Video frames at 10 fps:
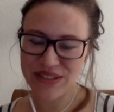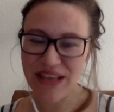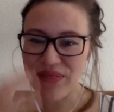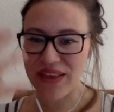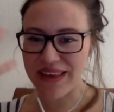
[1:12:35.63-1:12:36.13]

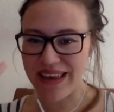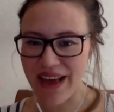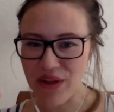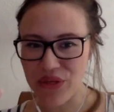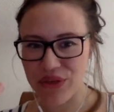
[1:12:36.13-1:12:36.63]
something
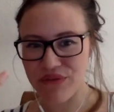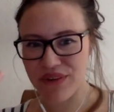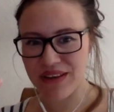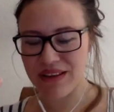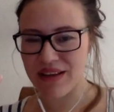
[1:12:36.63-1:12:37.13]
healthy,
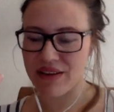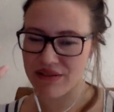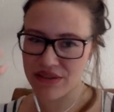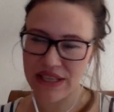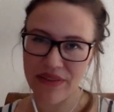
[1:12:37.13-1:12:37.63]

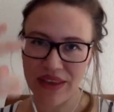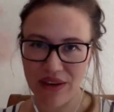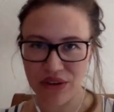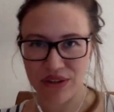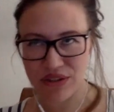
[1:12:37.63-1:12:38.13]
something
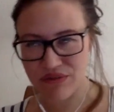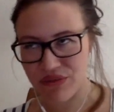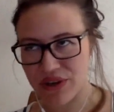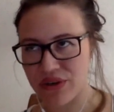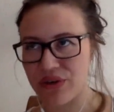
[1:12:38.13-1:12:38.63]
healthy is
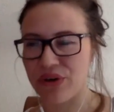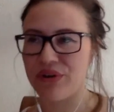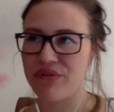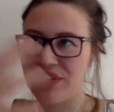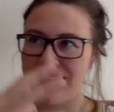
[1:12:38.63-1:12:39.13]
Virgo,
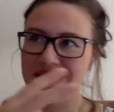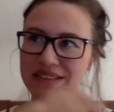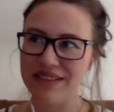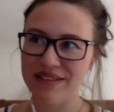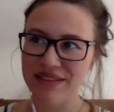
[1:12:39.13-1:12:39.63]
Venus,
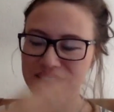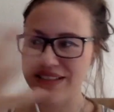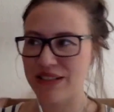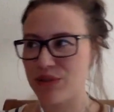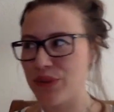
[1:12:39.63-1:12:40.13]

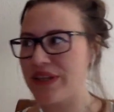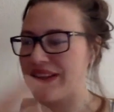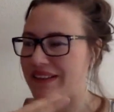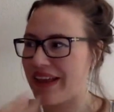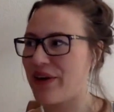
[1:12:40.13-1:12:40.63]
sweet
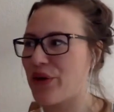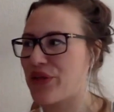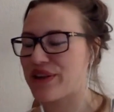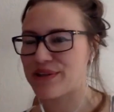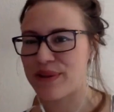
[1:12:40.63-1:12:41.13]
and healthy
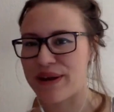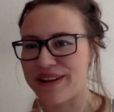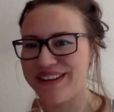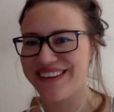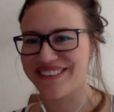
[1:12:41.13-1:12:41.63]
as well.
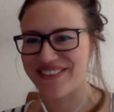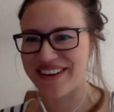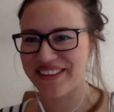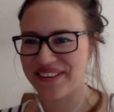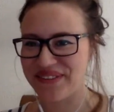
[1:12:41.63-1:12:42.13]

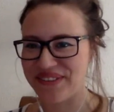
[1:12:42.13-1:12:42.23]
Wonderful.